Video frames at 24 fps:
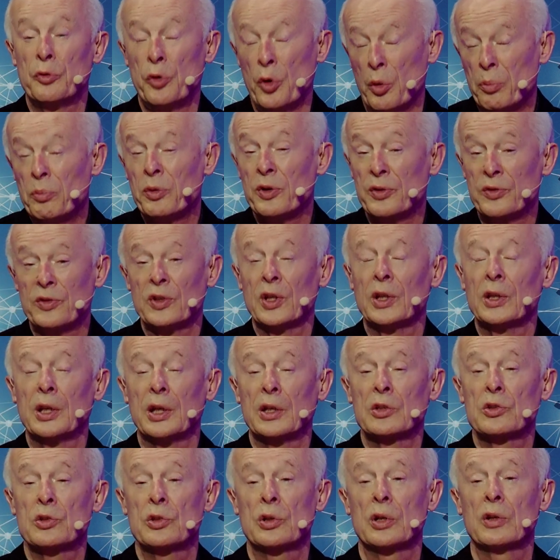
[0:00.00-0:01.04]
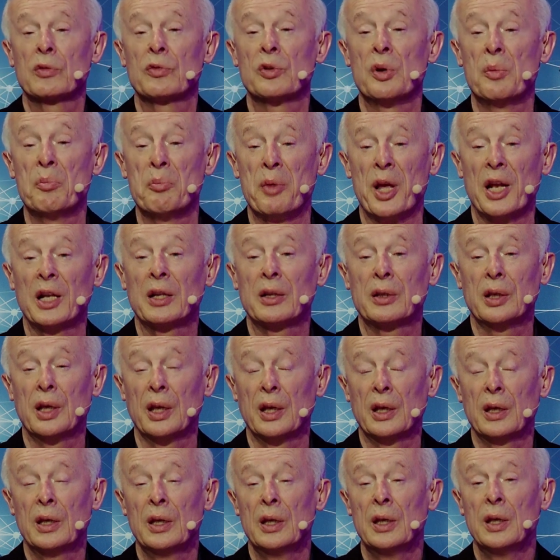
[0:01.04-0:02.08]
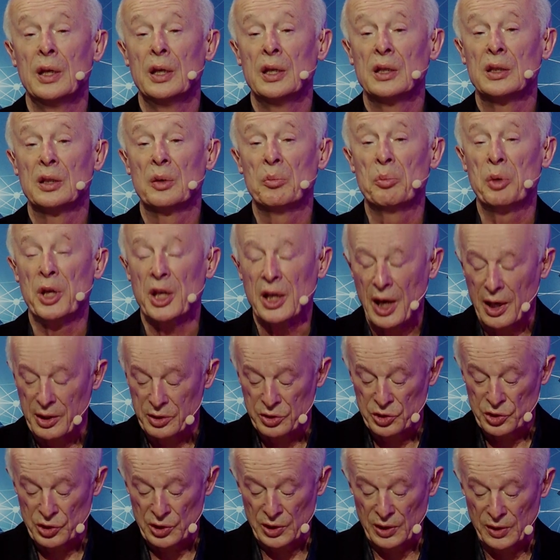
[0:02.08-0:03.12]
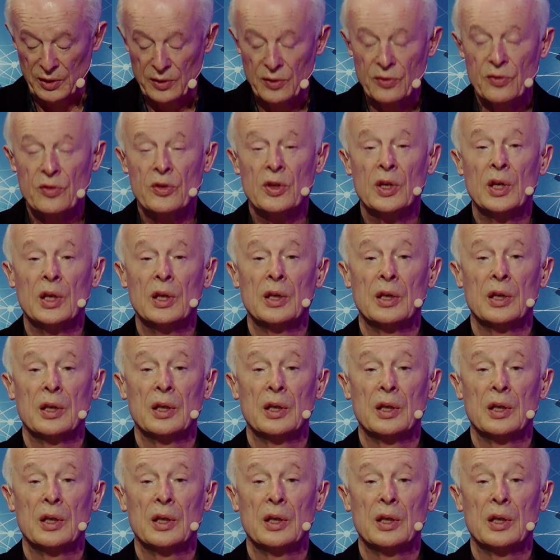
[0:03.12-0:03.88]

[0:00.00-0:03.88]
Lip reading: 4% actually for melting the big ice sheets.